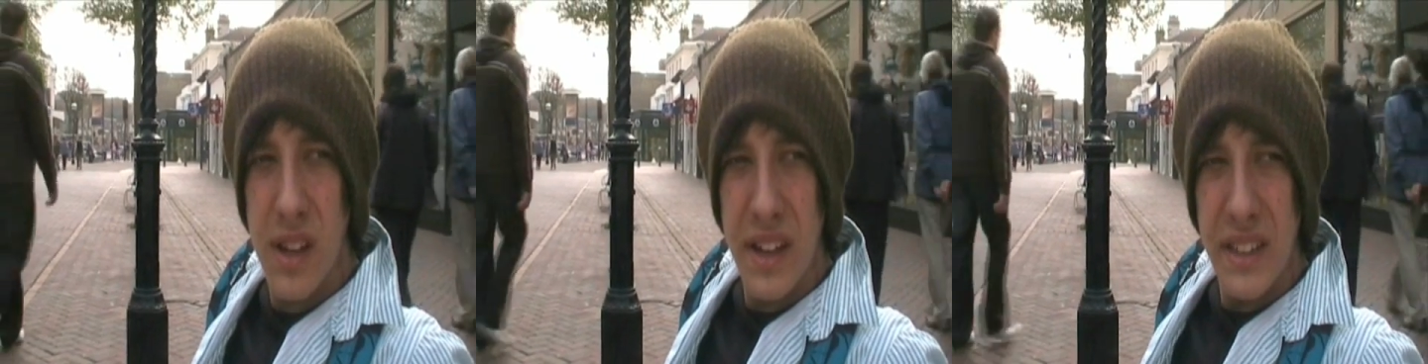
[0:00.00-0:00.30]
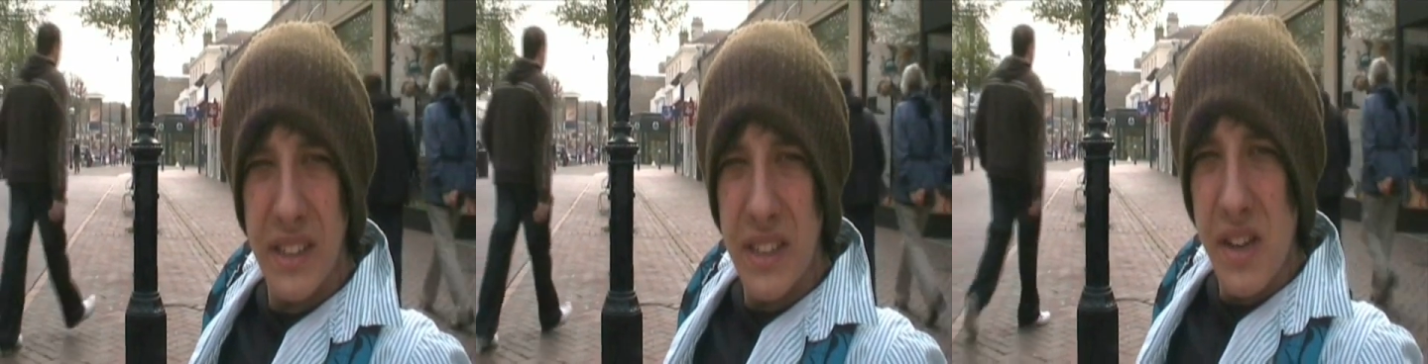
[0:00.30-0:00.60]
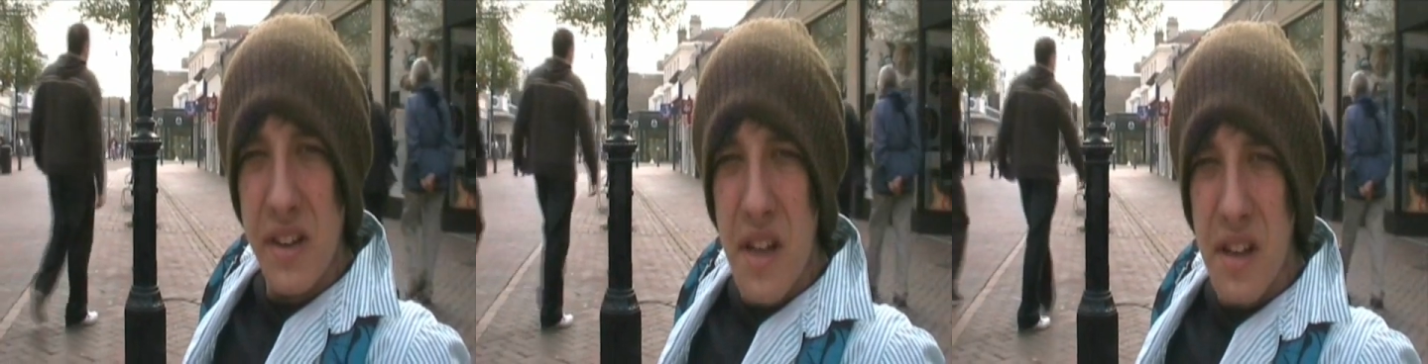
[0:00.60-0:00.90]
So are you
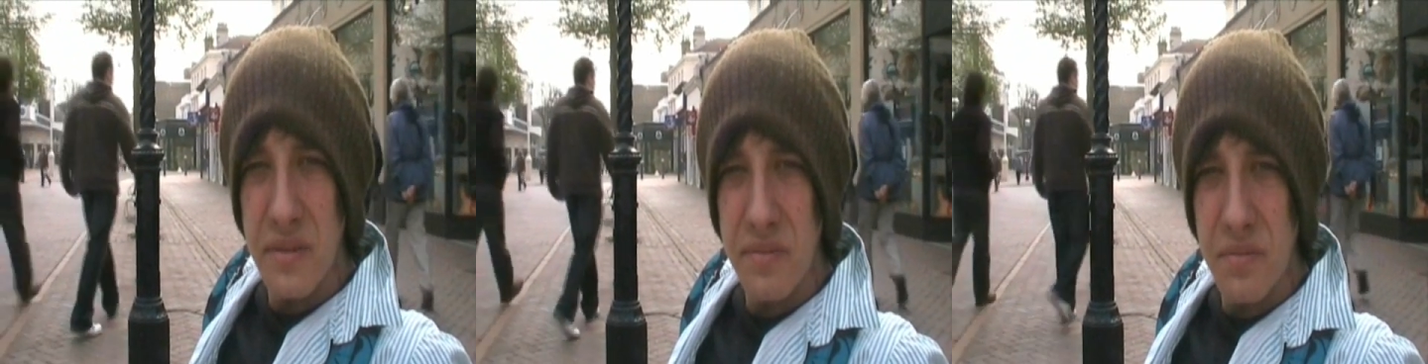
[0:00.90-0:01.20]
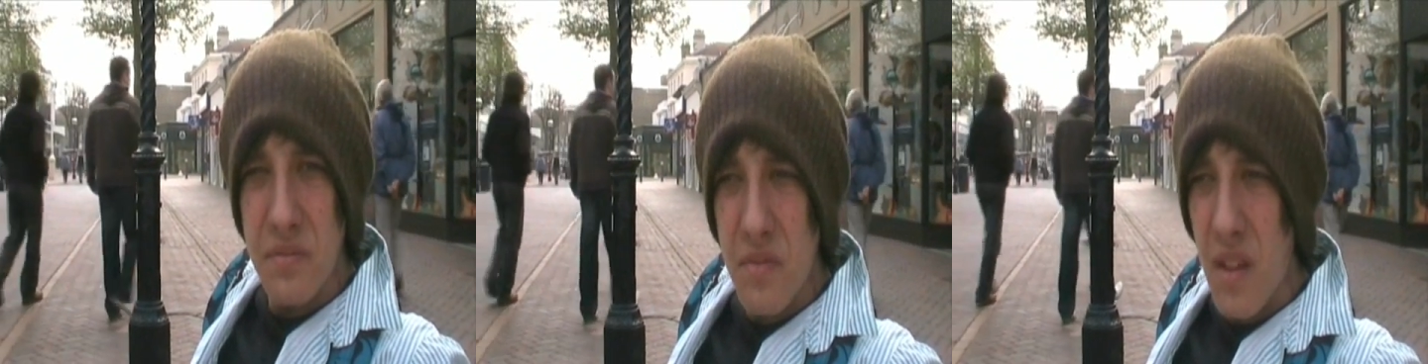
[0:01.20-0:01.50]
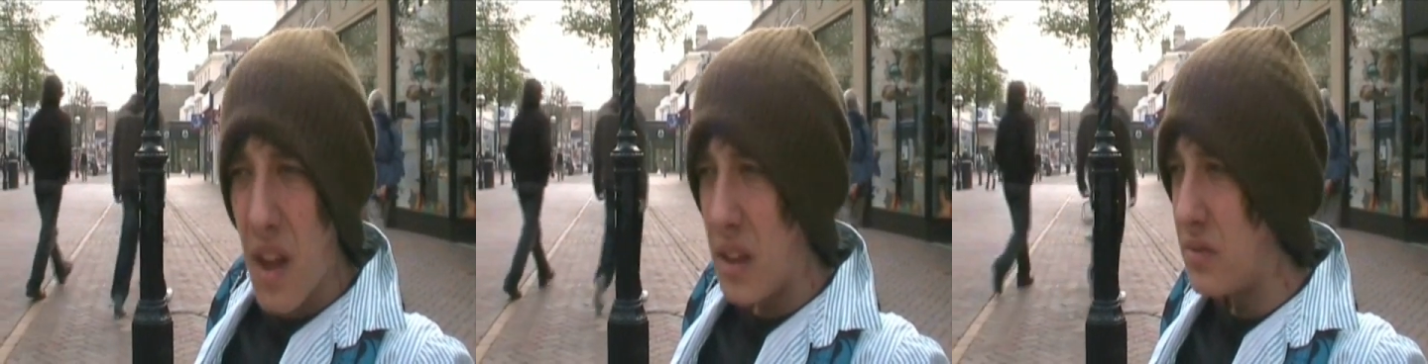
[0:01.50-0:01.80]
happy with that kind of
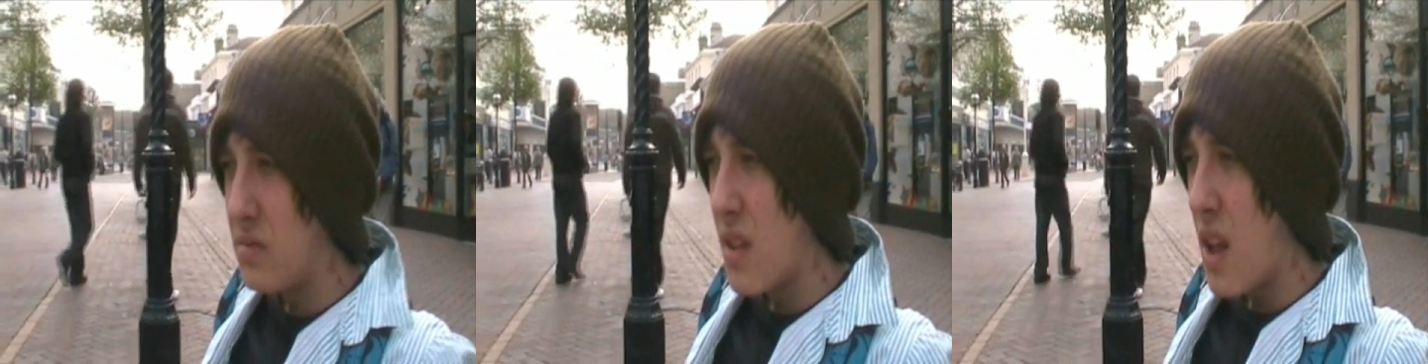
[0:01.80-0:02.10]
lifestyle?